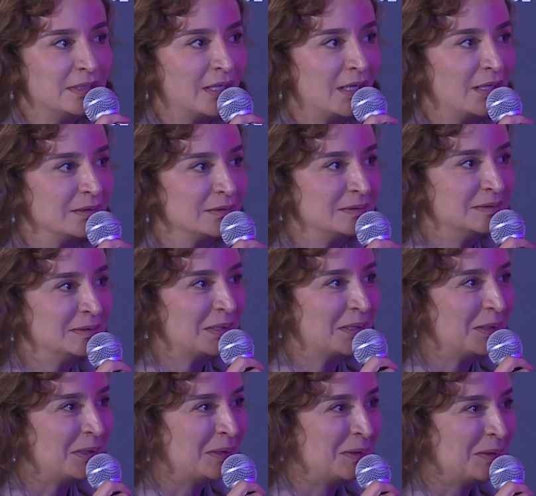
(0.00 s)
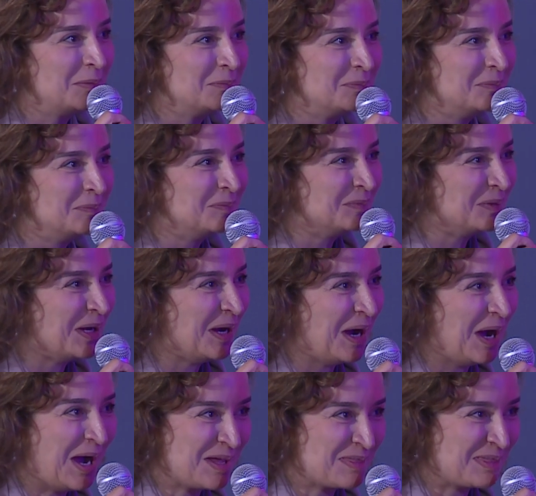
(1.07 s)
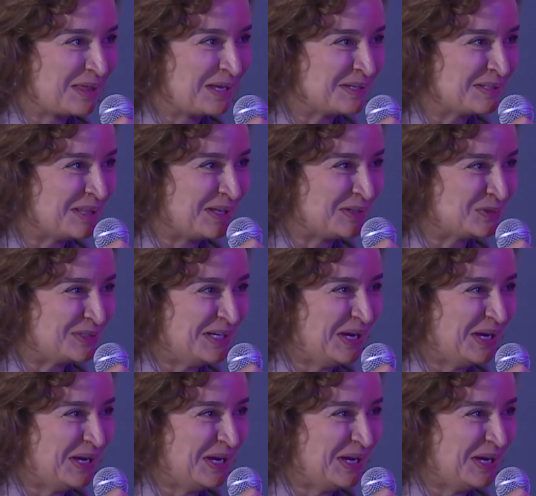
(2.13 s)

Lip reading: and I think that